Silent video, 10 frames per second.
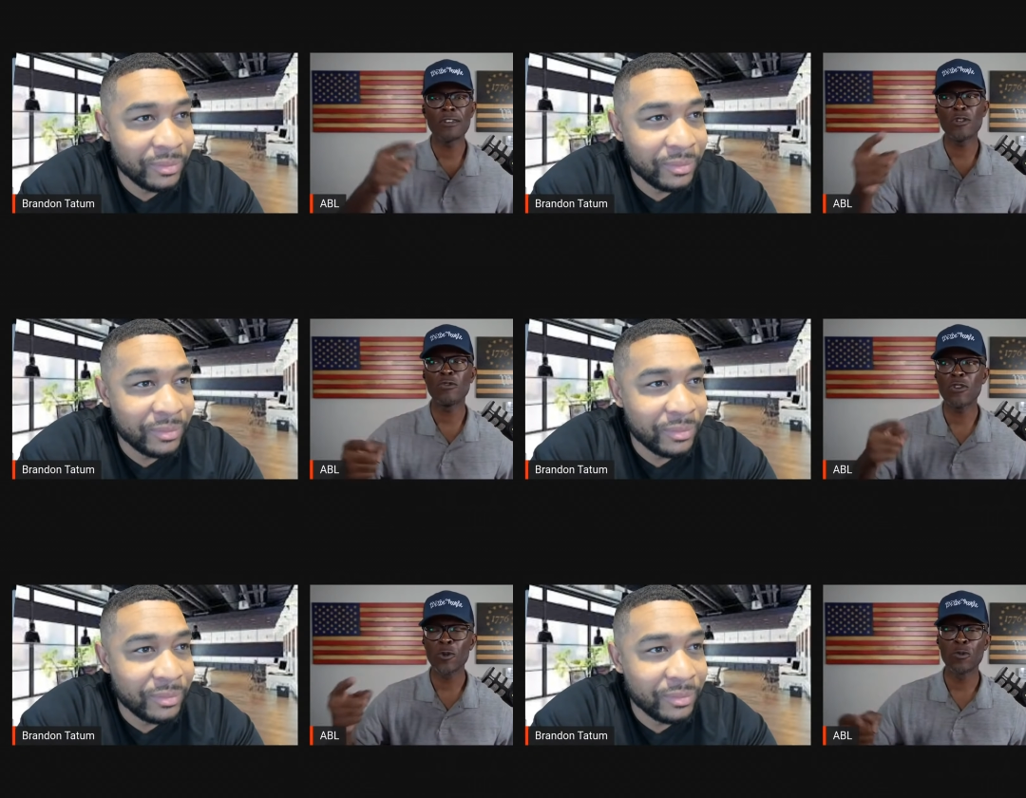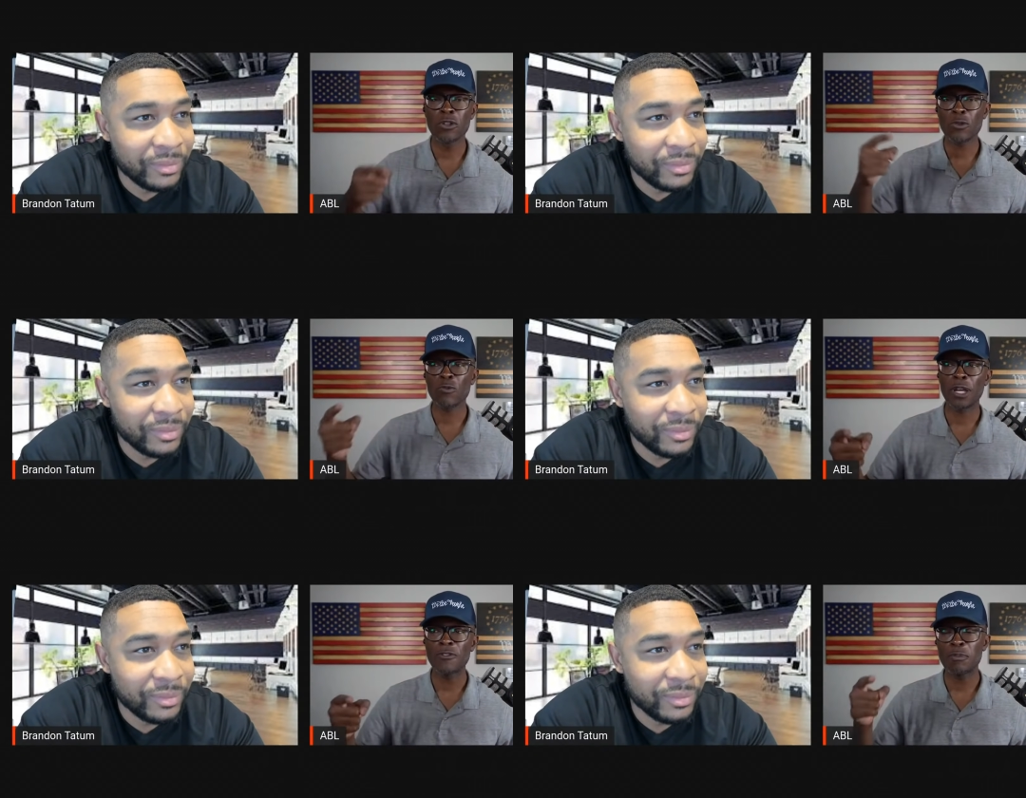Speaker 1: you deal with
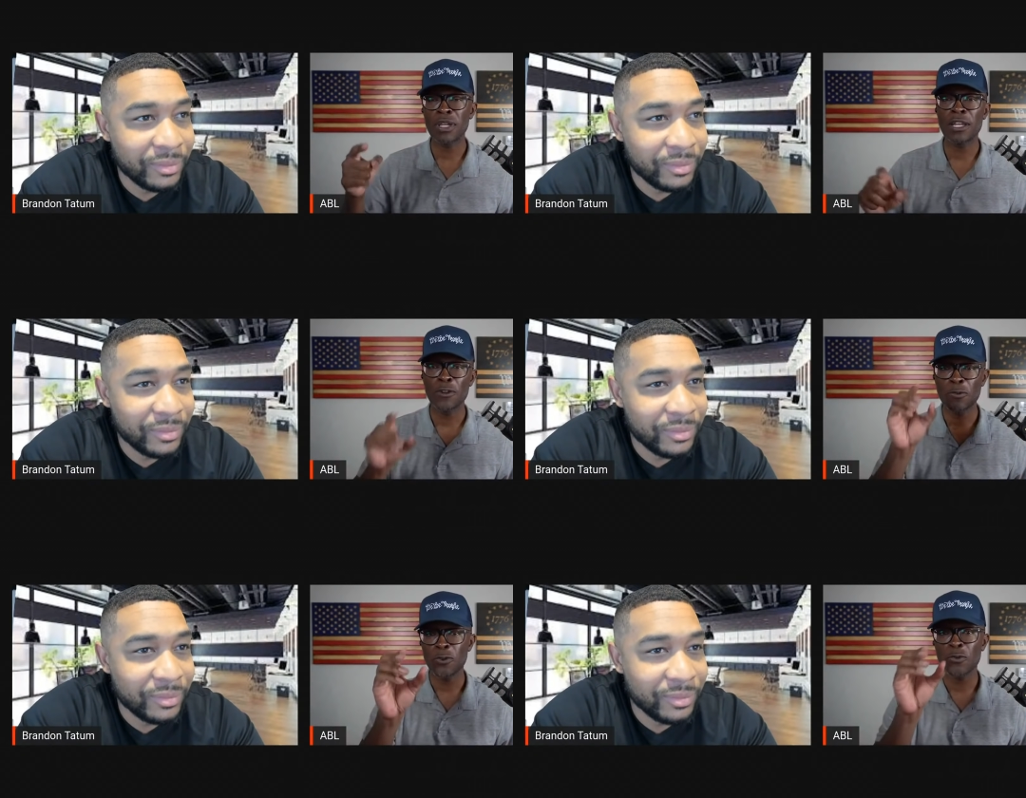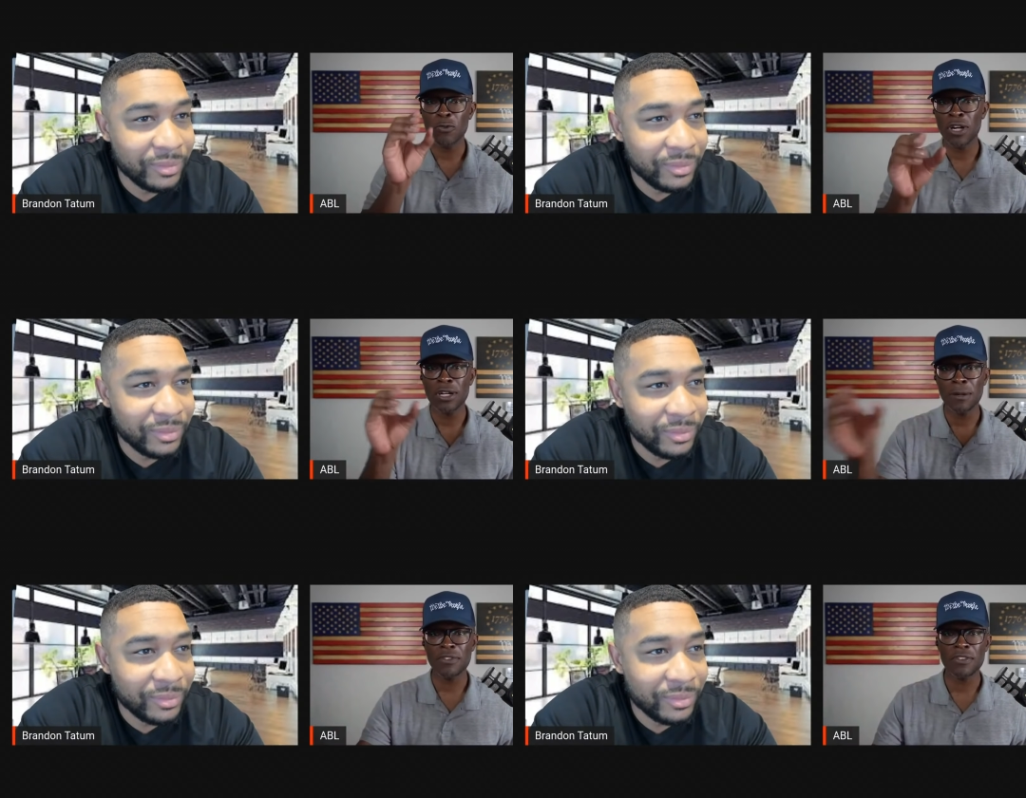race being the forefront
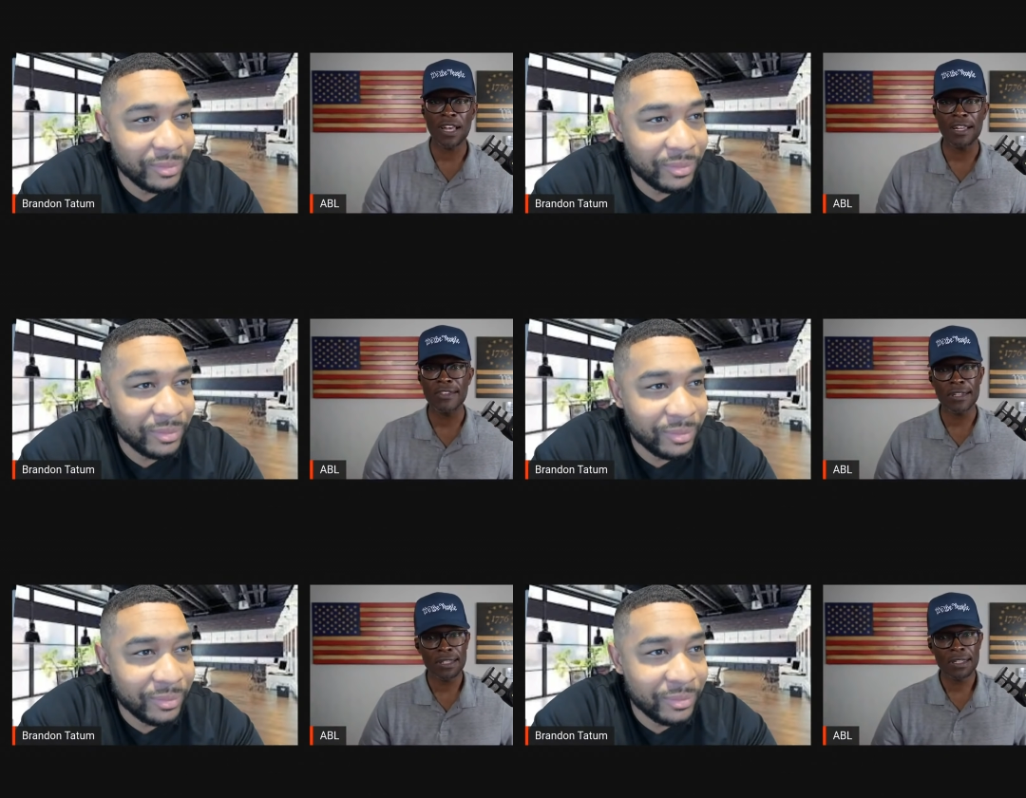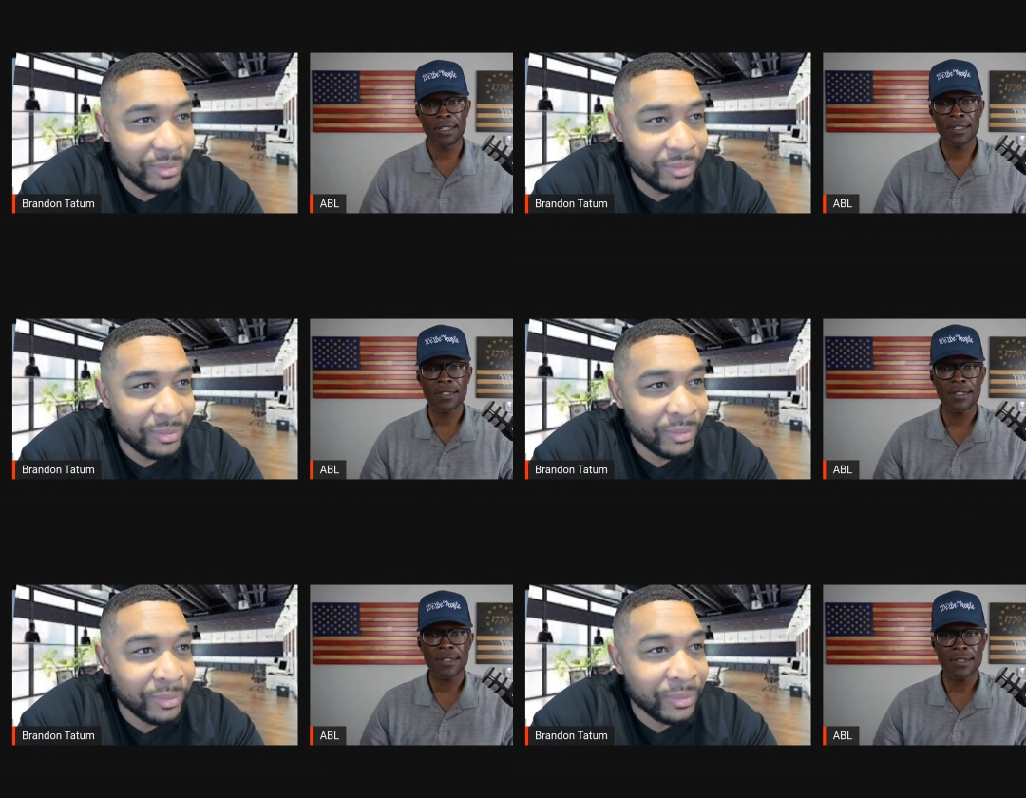of society.
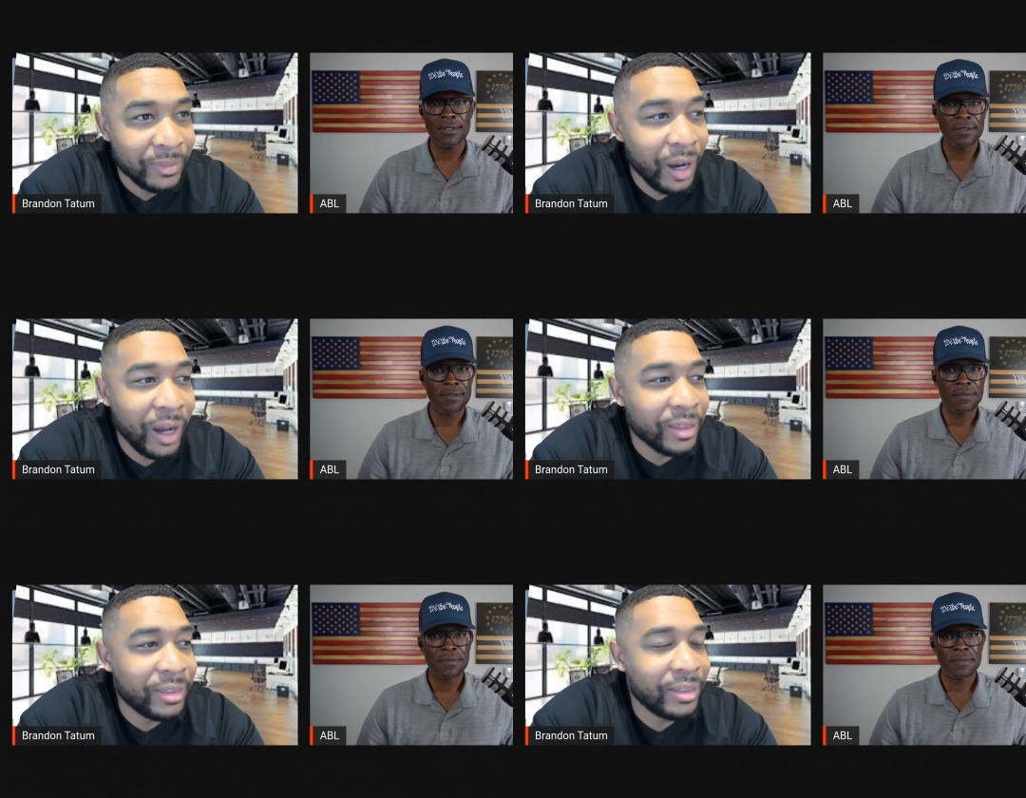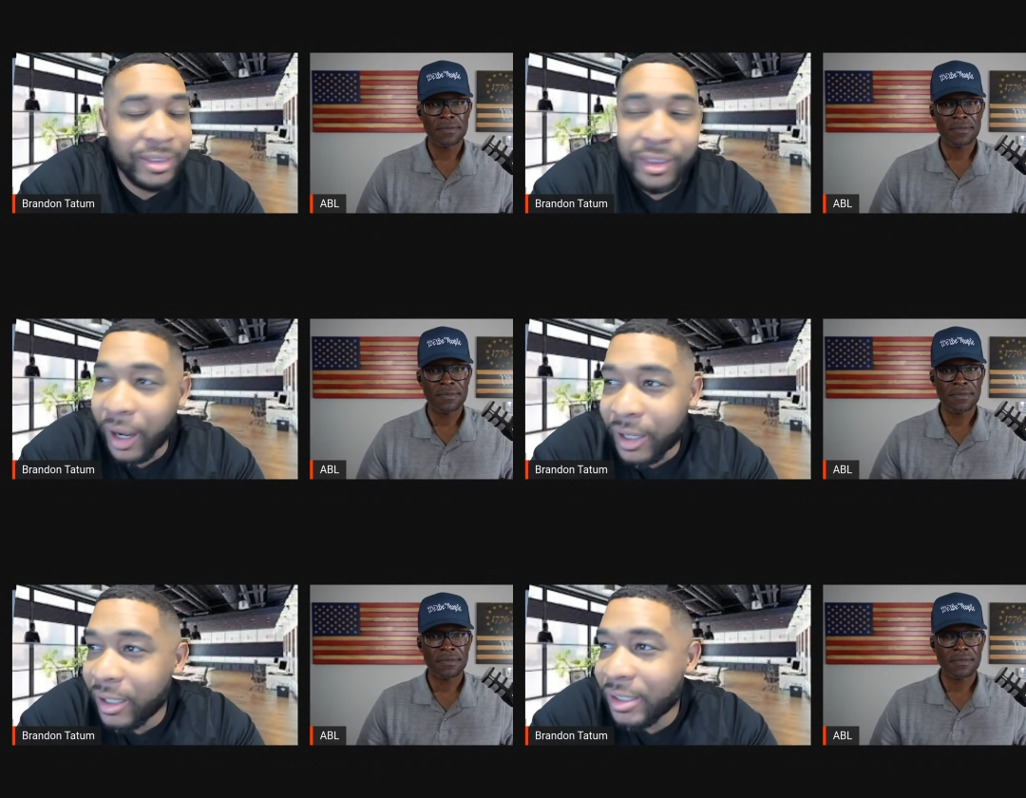
Speaker 2: I,
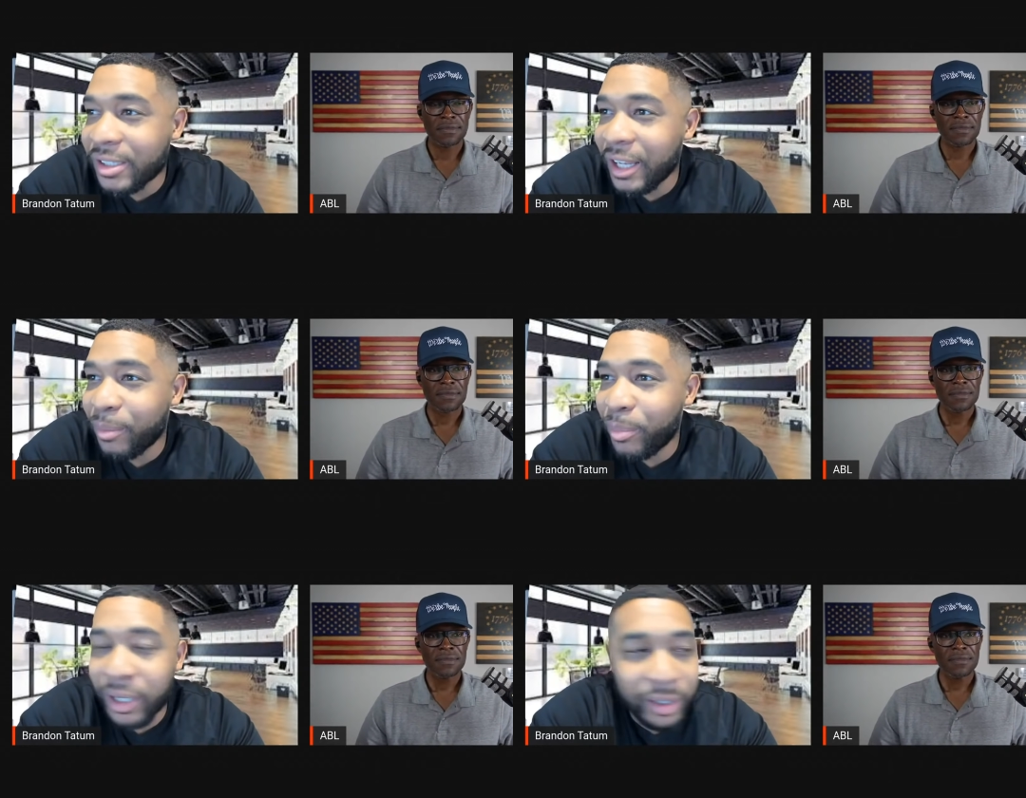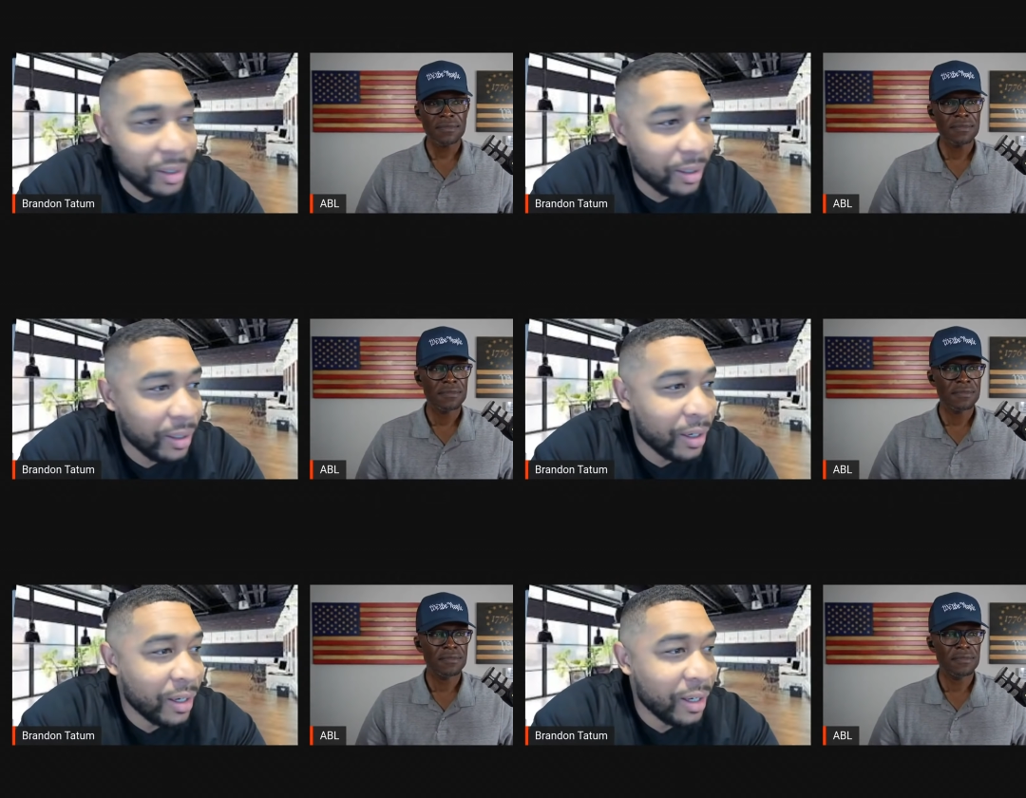I couldn't say it better.
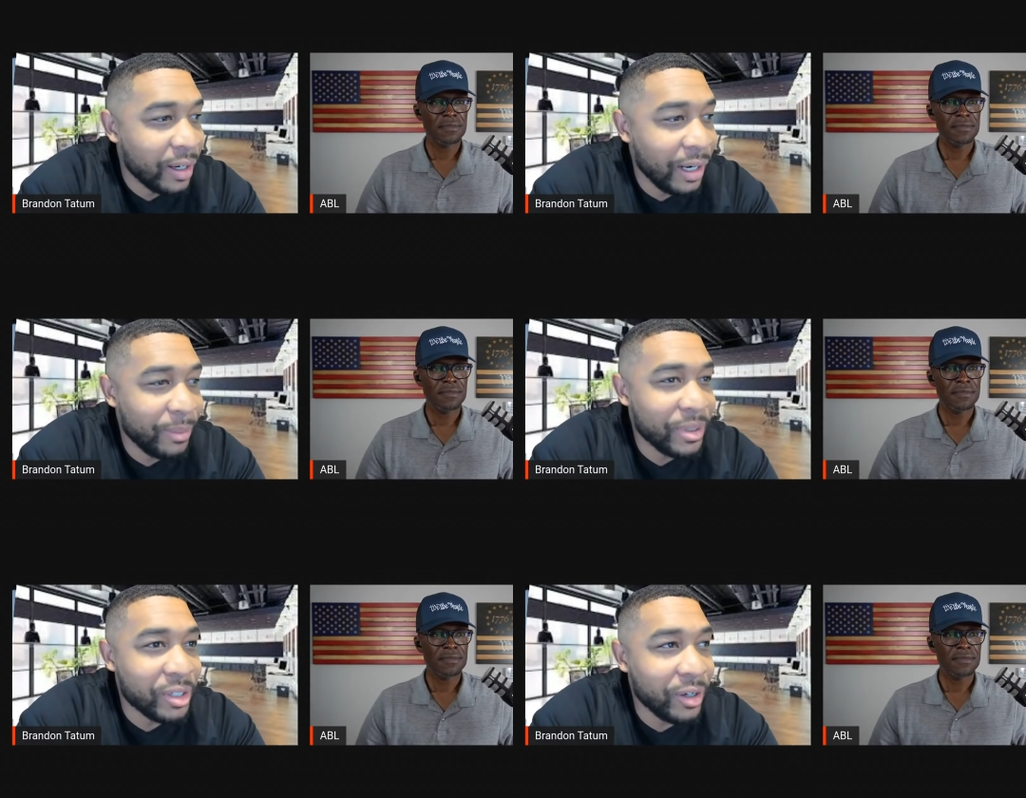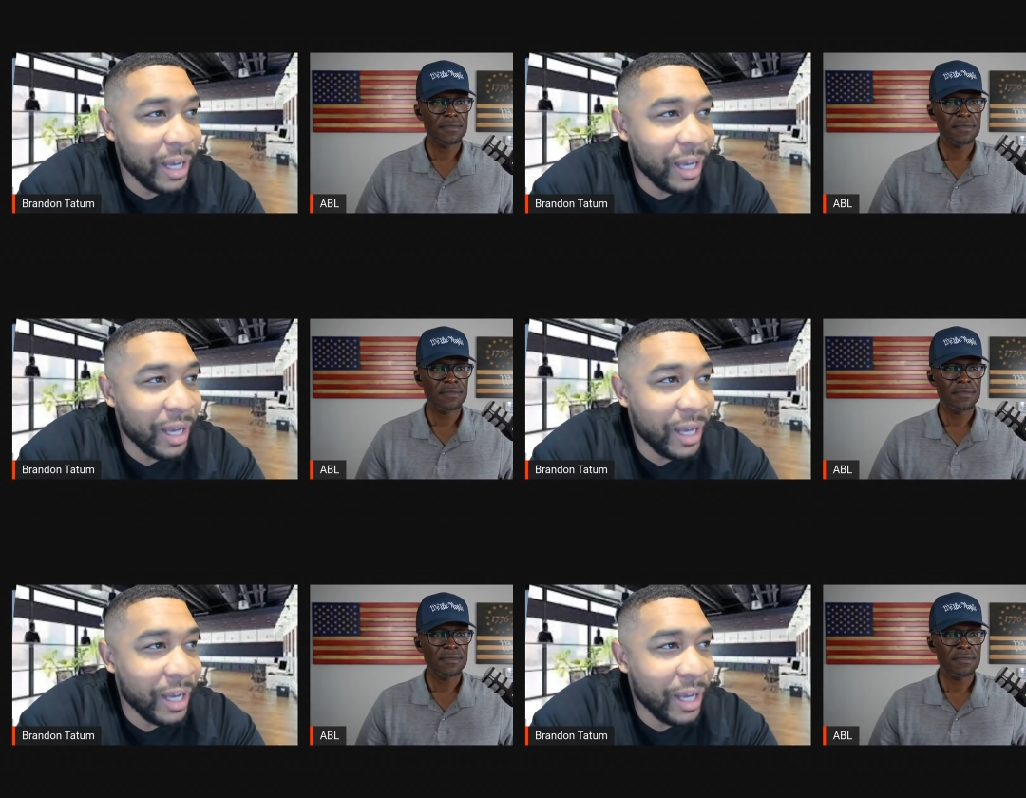Let me show